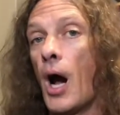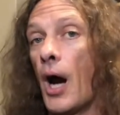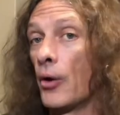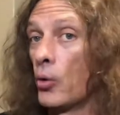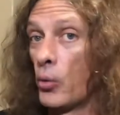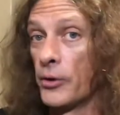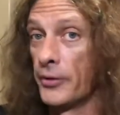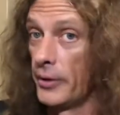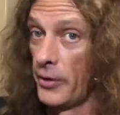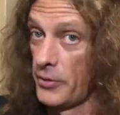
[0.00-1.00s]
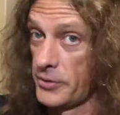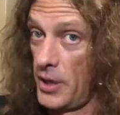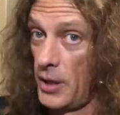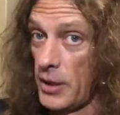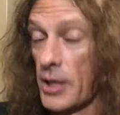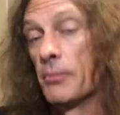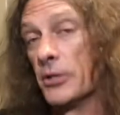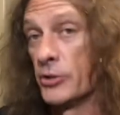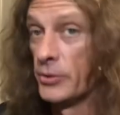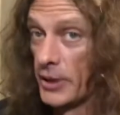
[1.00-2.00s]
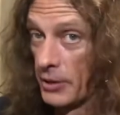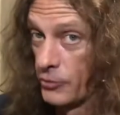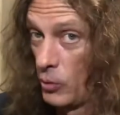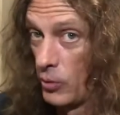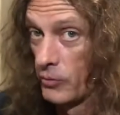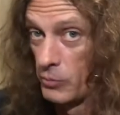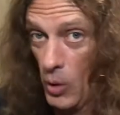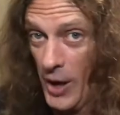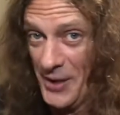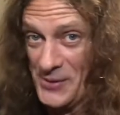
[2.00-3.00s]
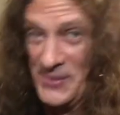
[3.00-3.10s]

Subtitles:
I don't know where you can get another katana land, but you can get a sword from Bohai.